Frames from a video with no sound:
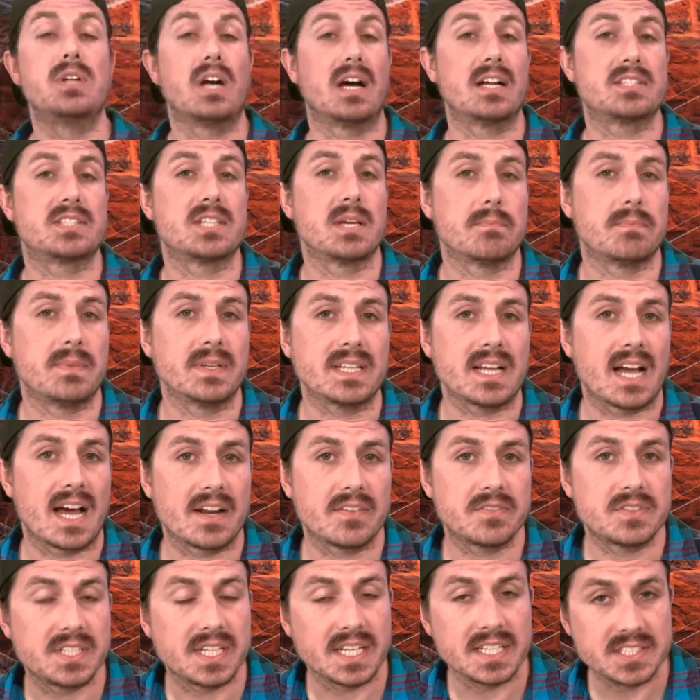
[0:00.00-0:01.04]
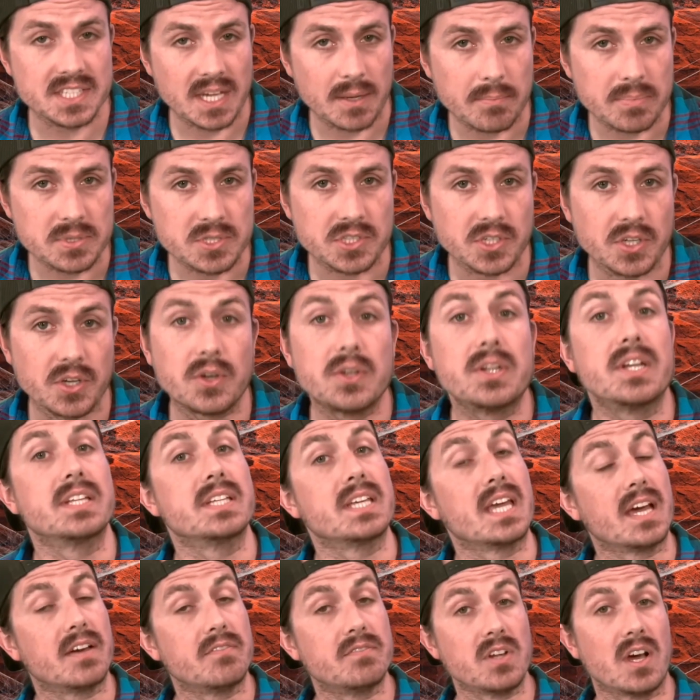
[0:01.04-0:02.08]
got something out of today's episode and
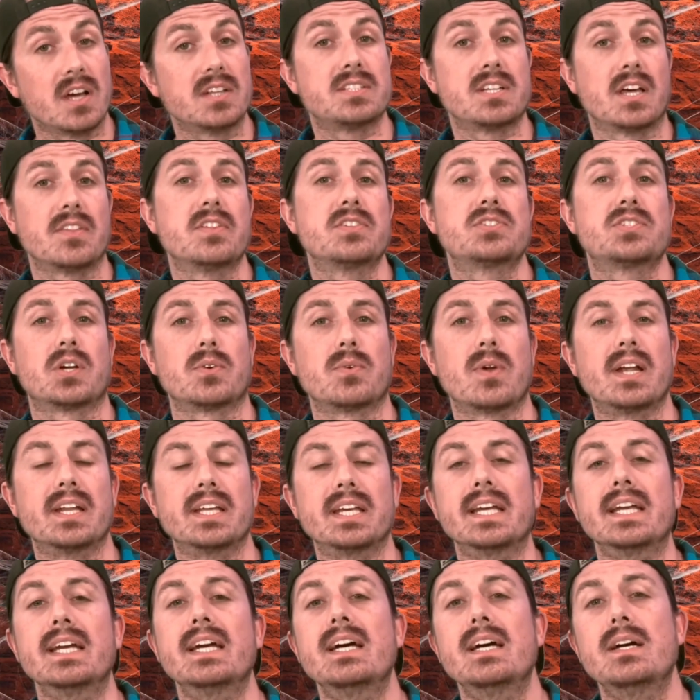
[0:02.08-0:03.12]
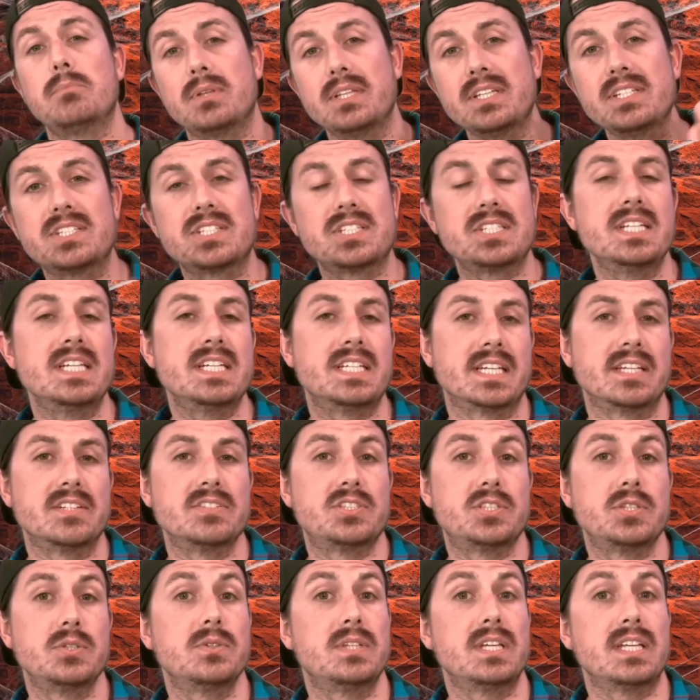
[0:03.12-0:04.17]
you have not done this already, please sneak
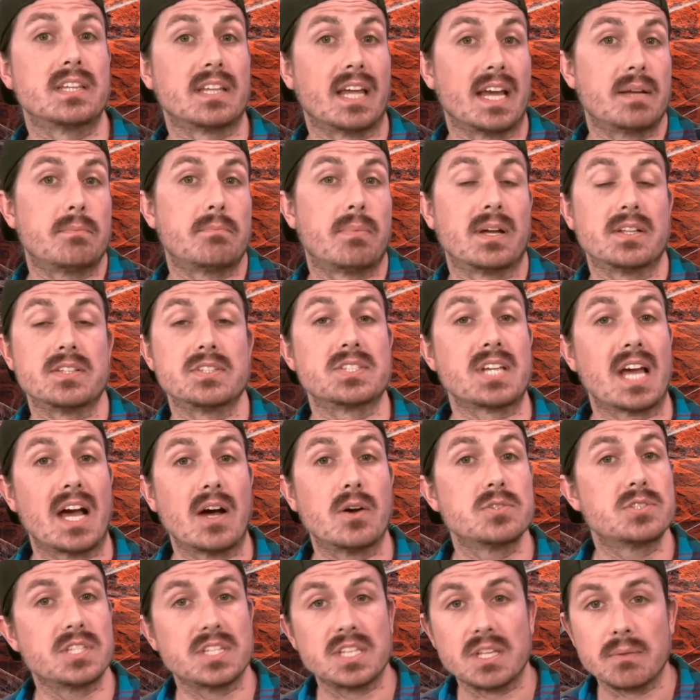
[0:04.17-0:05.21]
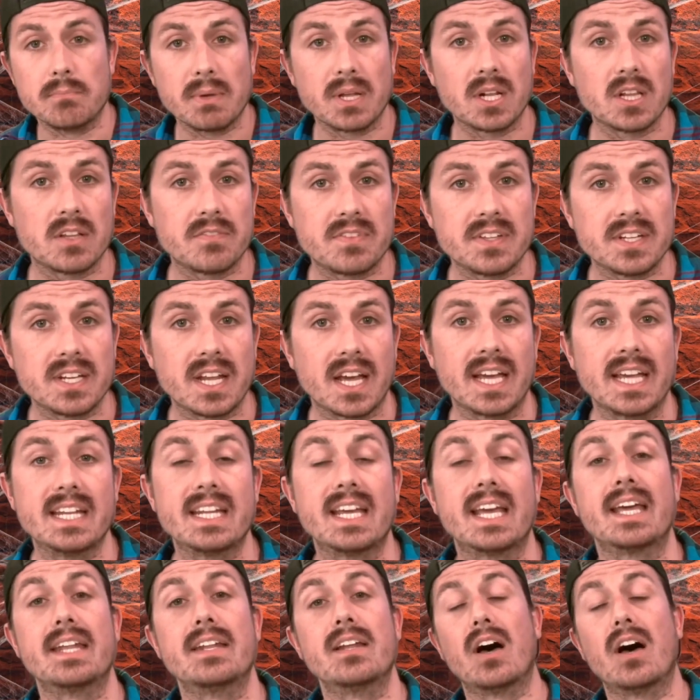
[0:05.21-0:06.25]
into the Like Button's house in the middle of the night
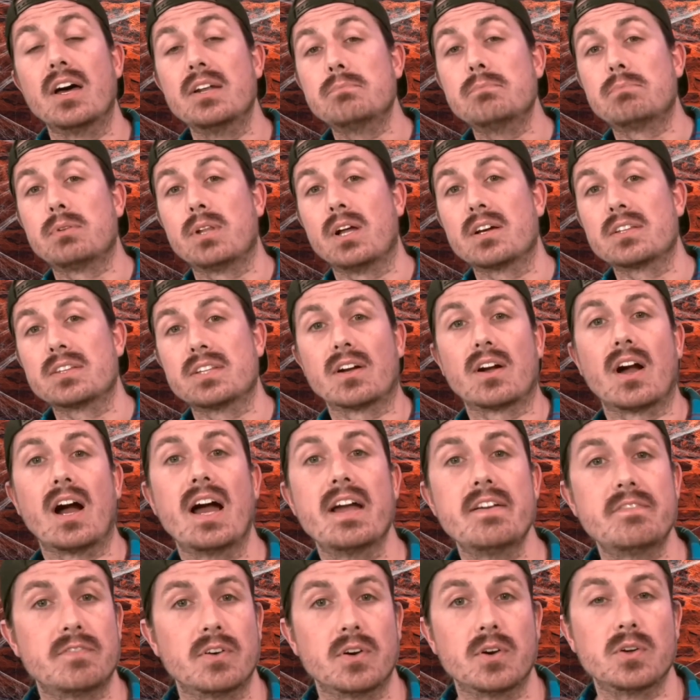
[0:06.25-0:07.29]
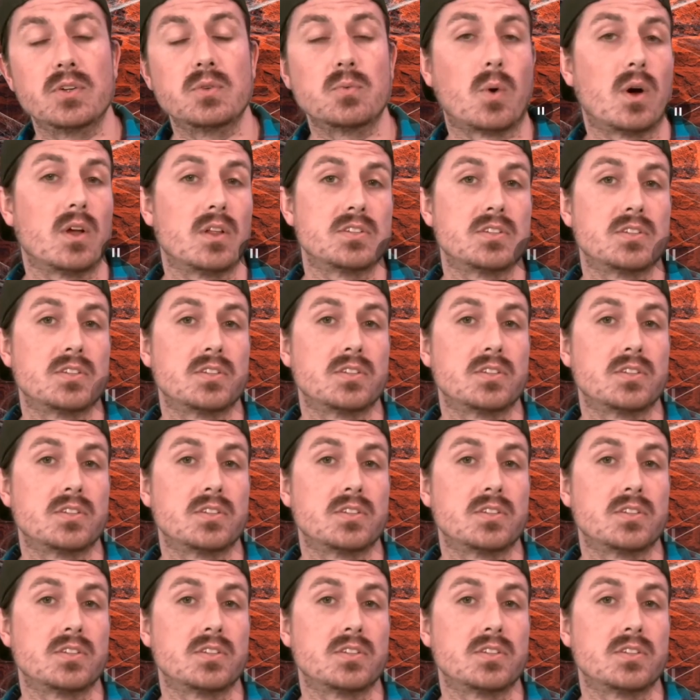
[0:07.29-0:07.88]
and unplug their iPhone while it's...